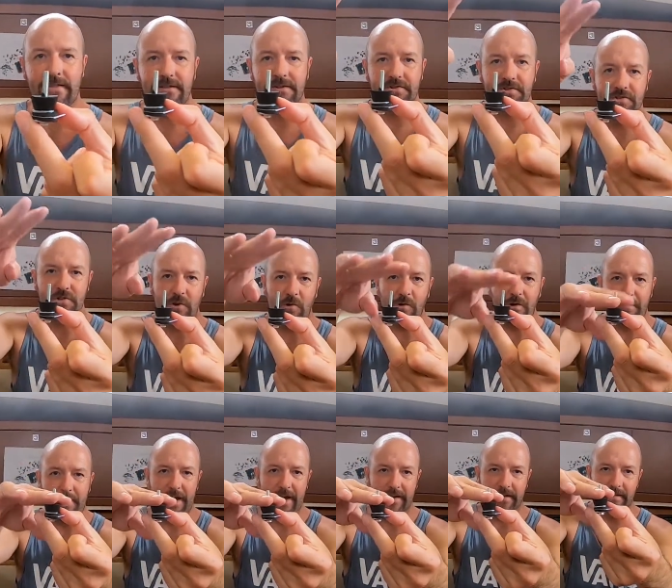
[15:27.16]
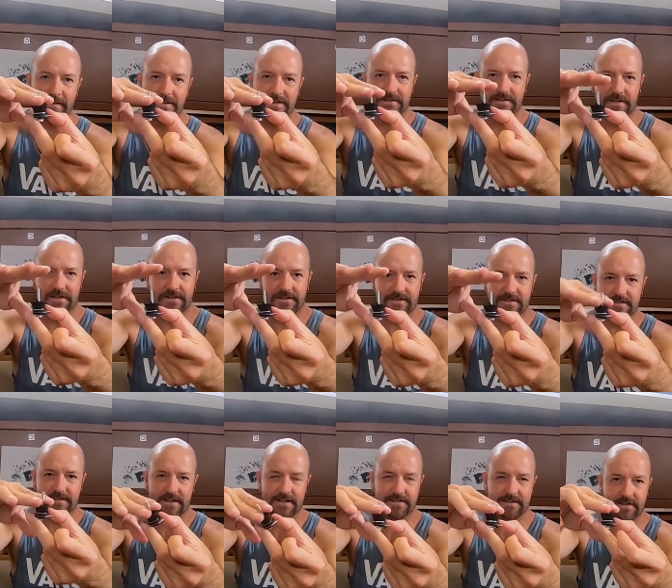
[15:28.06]
the solar panel is going to
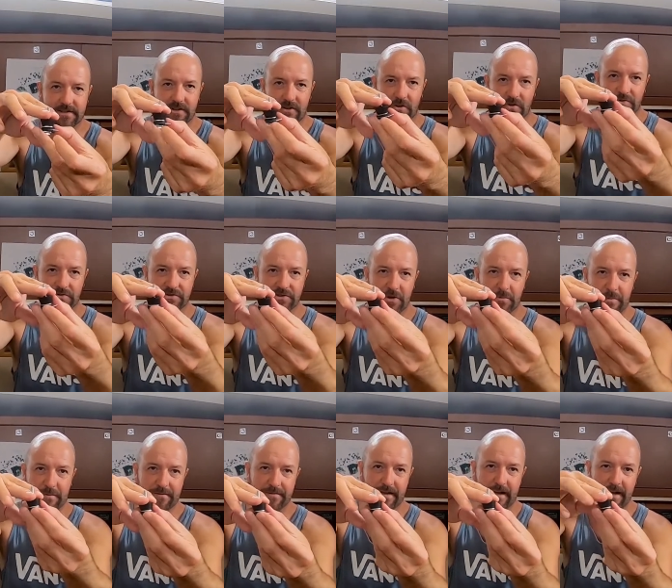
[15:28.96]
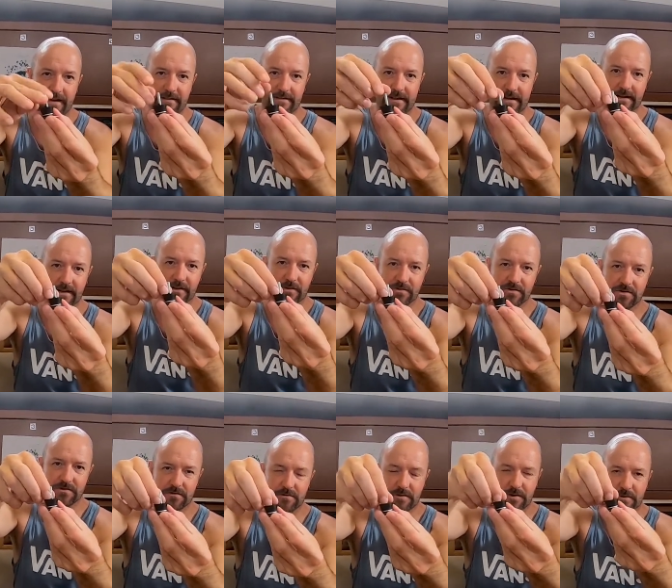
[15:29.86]
sit on top of that. That goes
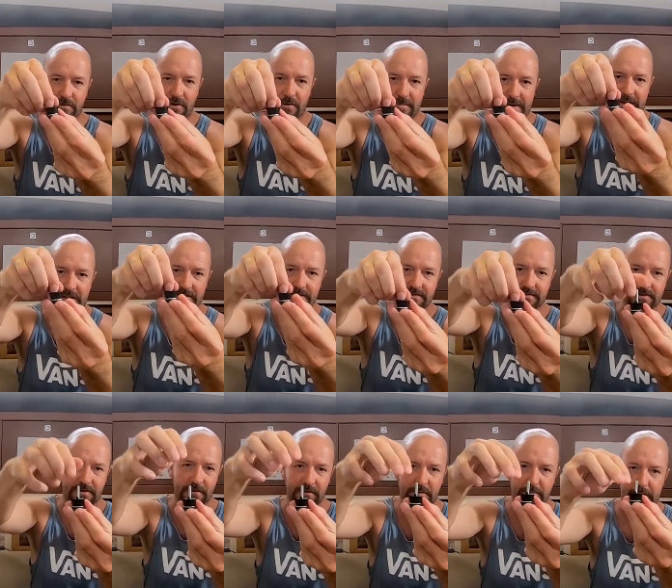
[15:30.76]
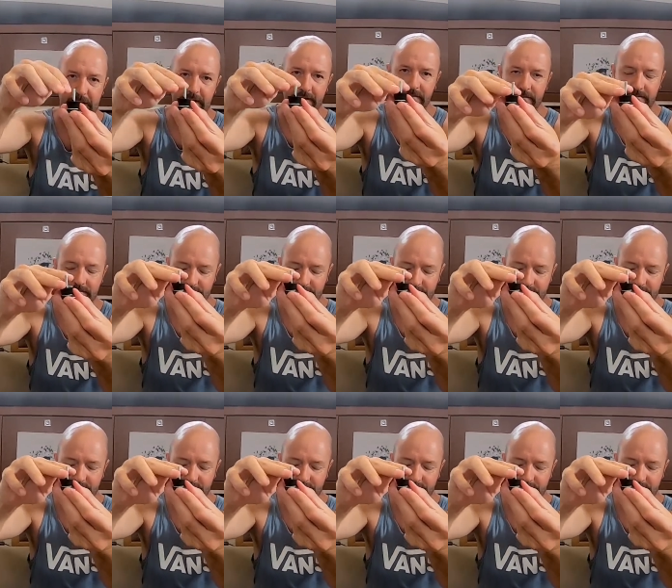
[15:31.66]
through the grommet in the solar panel.